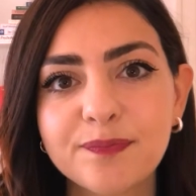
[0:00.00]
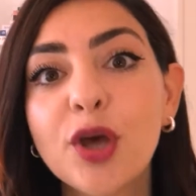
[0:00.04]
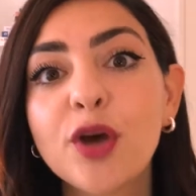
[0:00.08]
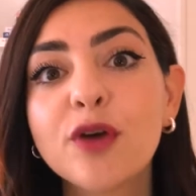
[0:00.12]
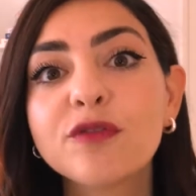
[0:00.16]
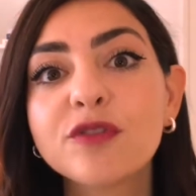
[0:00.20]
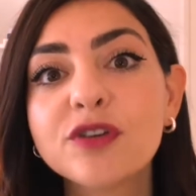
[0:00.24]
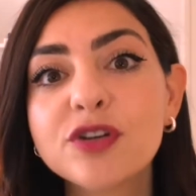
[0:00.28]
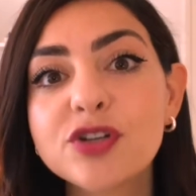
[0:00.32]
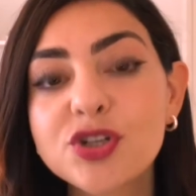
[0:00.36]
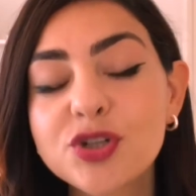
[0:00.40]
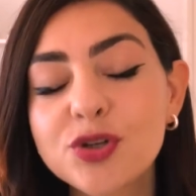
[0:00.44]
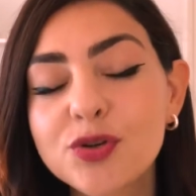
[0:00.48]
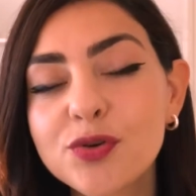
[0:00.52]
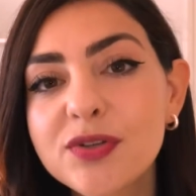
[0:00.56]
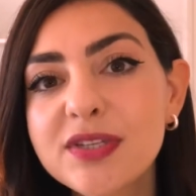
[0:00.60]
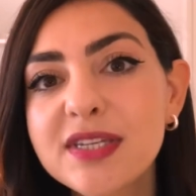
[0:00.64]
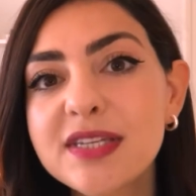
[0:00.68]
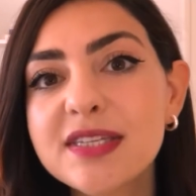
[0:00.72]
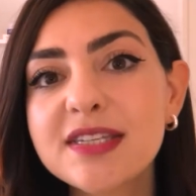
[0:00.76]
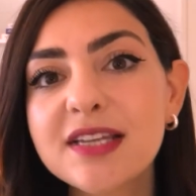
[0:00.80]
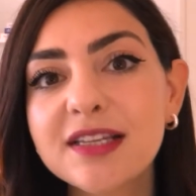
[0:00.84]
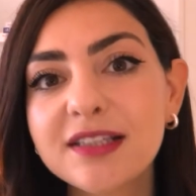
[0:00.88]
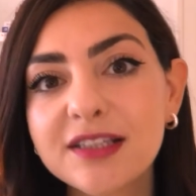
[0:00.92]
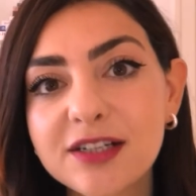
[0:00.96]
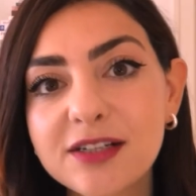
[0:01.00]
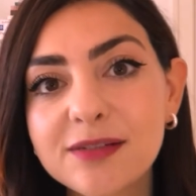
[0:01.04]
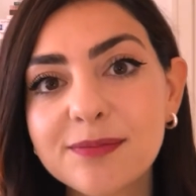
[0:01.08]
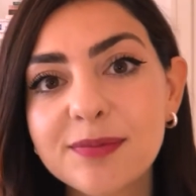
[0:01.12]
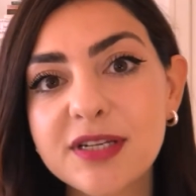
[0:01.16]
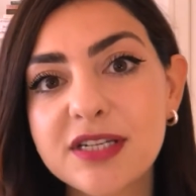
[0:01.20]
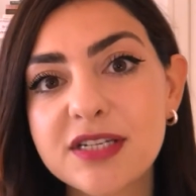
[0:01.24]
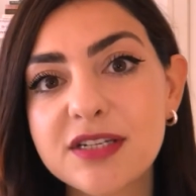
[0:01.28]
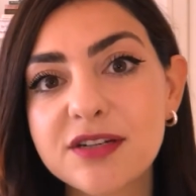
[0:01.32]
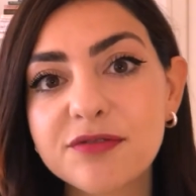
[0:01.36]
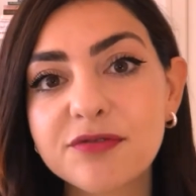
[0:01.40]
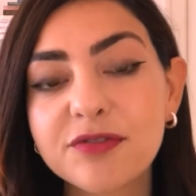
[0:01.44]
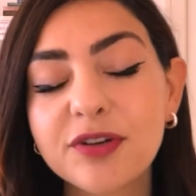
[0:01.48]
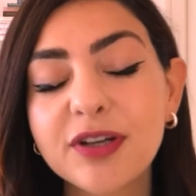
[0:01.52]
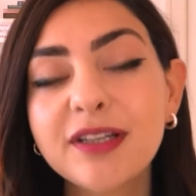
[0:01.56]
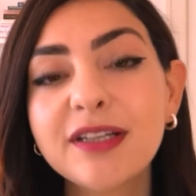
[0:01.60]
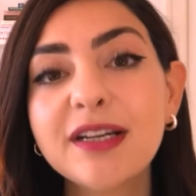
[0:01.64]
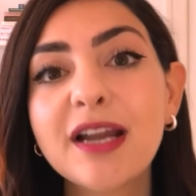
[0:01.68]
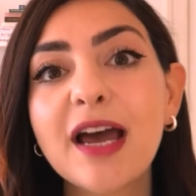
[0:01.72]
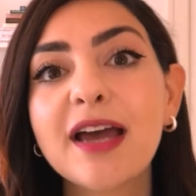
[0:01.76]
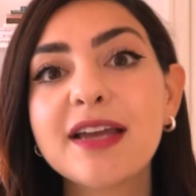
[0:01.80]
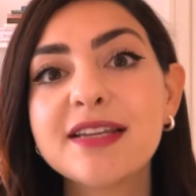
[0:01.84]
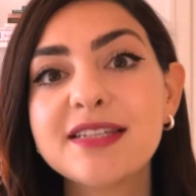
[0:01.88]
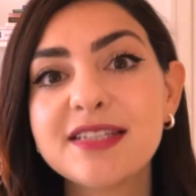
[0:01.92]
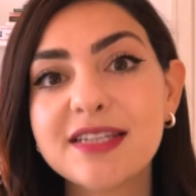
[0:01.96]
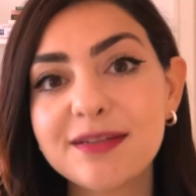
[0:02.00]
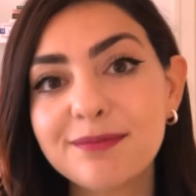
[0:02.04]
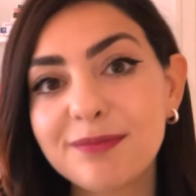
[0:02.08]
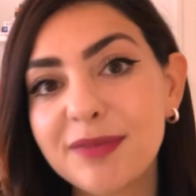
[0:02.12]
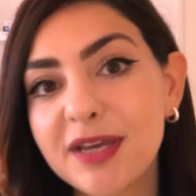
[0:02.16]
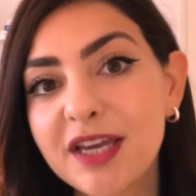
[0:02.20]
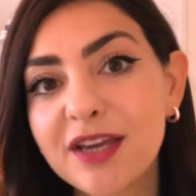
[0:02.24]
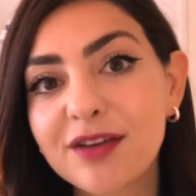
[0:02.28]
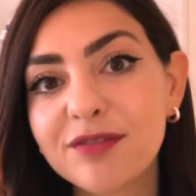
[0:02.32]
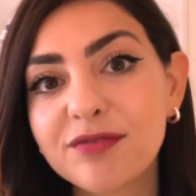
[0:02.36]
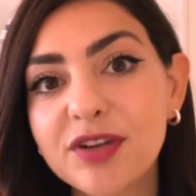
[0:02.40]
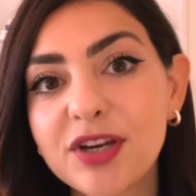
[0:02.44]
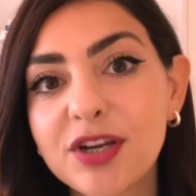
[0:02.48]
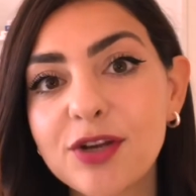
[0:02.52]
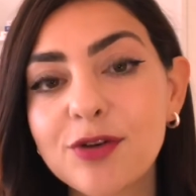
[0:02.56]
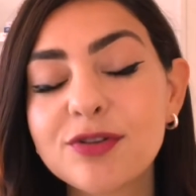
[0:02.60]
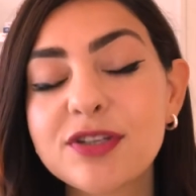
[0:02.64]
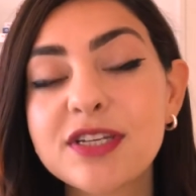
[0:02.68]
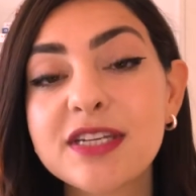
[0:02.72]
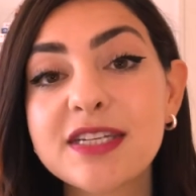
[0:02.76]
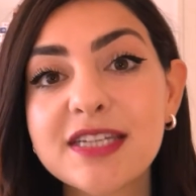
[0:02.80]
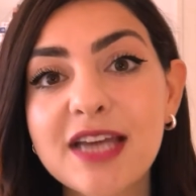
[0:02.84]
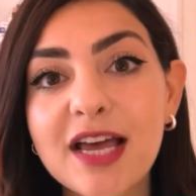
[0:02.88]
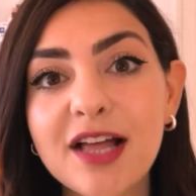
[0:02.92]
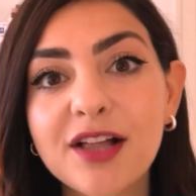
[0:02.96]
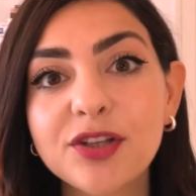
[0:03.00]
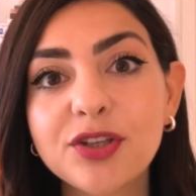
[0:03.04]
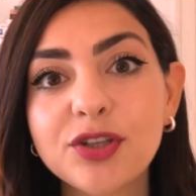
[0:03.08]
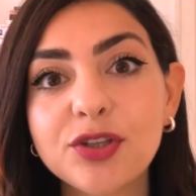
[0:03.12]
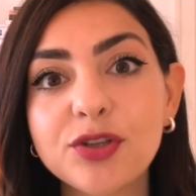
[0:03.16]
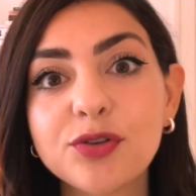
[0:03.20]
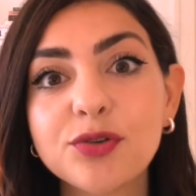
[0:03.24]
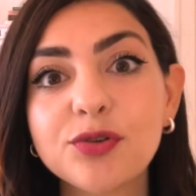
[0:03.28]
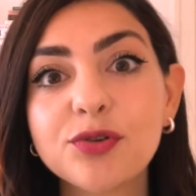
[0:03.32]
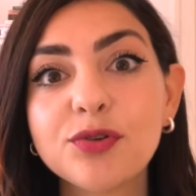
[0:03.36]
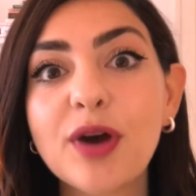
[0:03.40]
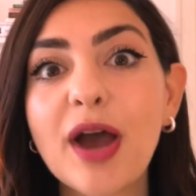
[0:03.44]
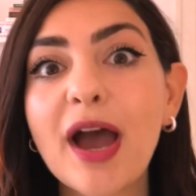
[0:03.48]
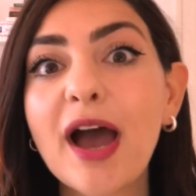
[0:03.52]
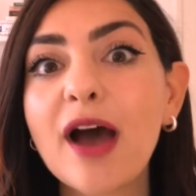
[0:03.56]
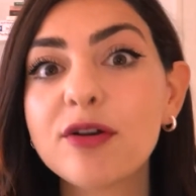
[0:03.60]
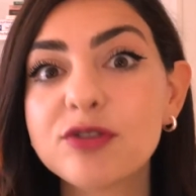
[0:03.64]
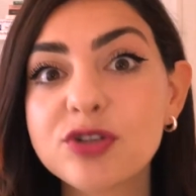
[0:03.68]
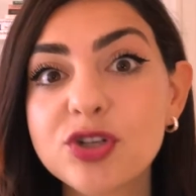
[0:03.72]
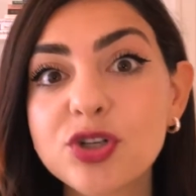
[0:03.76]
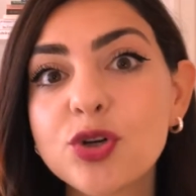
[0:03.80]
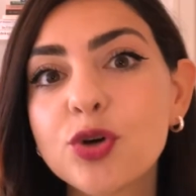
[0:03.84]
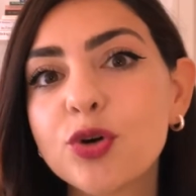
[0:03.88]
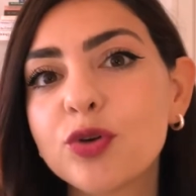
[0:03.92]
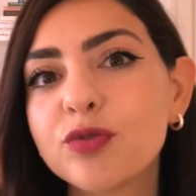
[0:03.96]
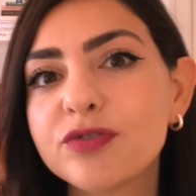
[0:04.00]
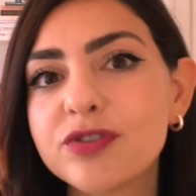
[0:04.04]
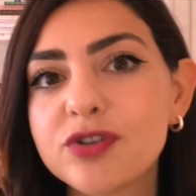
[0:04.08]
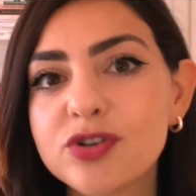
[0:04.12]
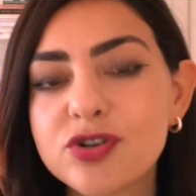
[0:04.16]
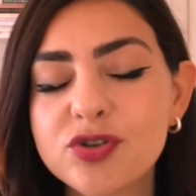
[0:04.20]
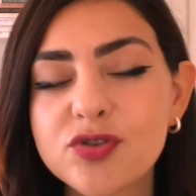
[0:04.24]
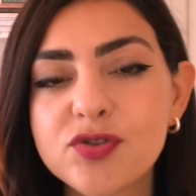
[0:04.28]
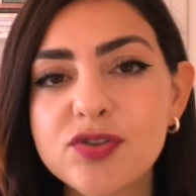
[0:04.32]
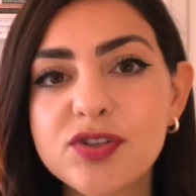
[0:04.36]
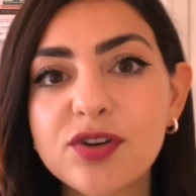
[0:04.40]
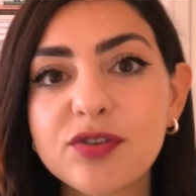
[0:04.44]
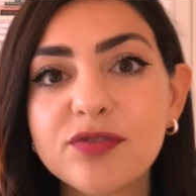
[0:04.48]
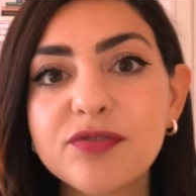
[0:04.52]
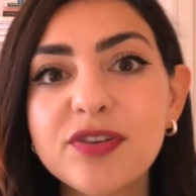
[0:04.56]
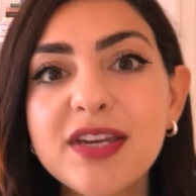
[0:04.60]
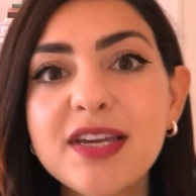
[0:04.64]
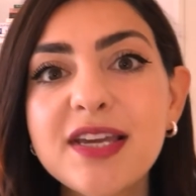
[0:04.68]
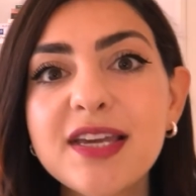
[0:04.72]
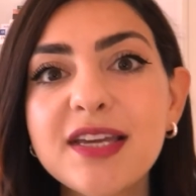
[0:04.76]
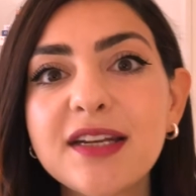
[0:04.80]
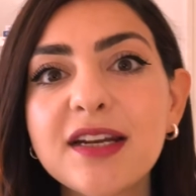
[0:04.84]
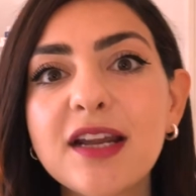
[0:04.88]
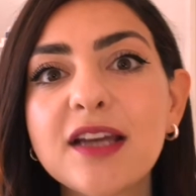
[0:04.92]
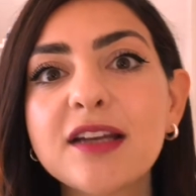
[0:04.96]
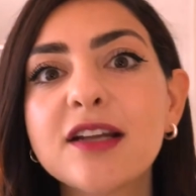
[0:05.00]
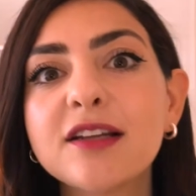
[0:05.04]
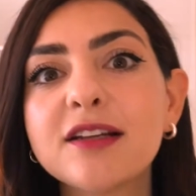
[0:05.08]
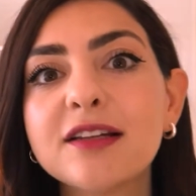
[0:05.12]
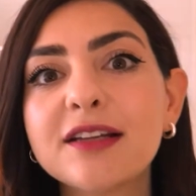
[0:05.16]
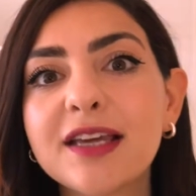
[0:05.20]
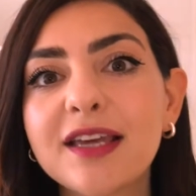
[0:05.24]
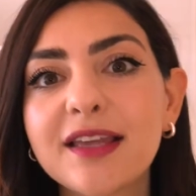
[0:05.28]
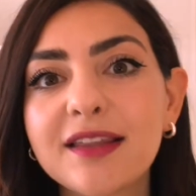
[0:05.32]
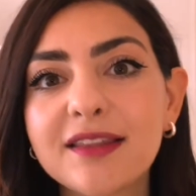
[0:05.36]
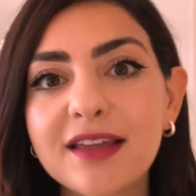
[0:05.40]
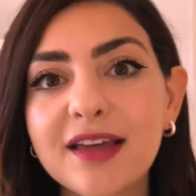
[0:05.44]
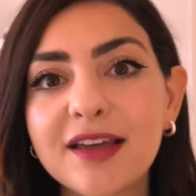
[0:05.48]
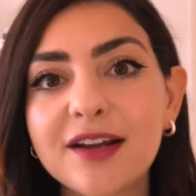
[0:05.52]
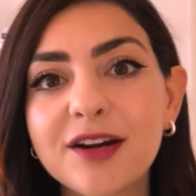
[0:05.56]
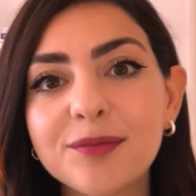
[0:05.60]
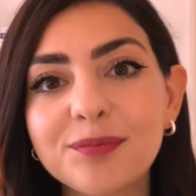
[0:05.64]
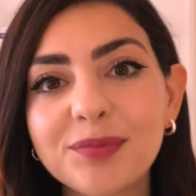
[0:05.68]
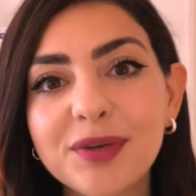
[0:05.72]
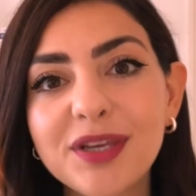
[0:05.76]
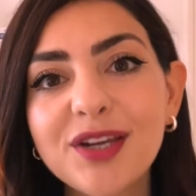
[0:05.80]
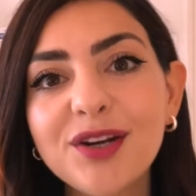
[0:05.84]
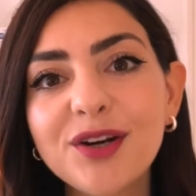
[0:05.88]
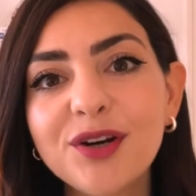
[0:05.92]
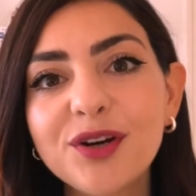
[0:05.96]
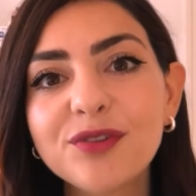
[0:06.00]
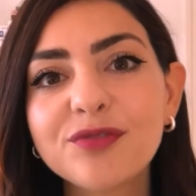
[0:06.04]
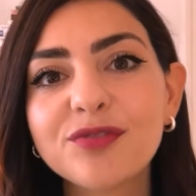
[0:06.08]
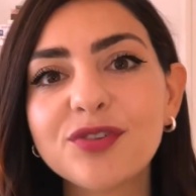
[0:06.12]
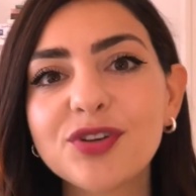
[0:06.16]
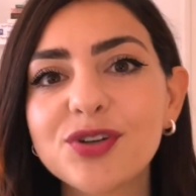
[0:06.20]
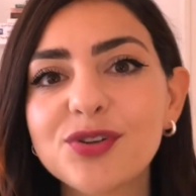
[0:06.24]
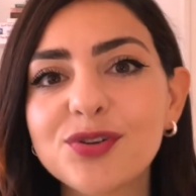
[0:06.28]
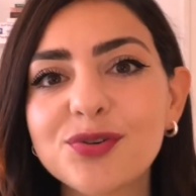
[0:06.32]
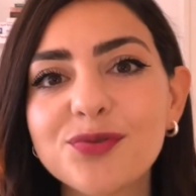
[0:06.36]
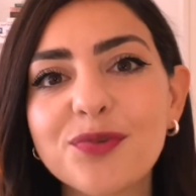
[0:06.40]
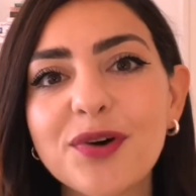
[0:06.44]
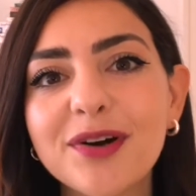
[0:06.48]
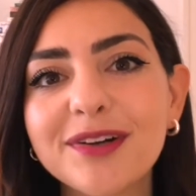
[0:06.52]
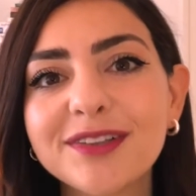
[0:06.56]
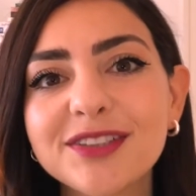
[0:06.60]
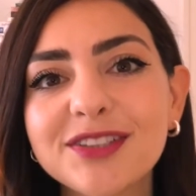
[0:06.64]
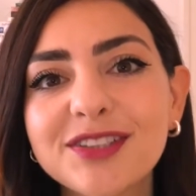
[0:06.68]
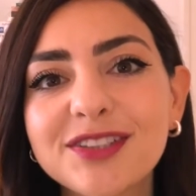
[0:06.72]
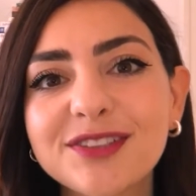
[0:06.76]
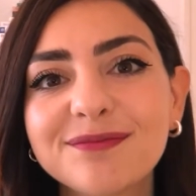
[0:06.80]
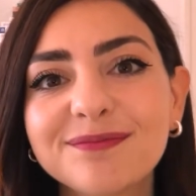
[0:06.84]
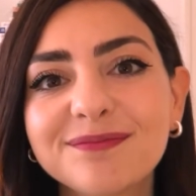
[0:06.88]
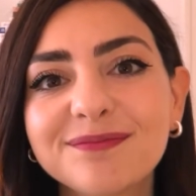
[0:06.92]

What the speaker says: For shoes, it's a little bit different. I did make a video to tell you how to know if your shoes are vegan, and I'll link that up here for you to watch.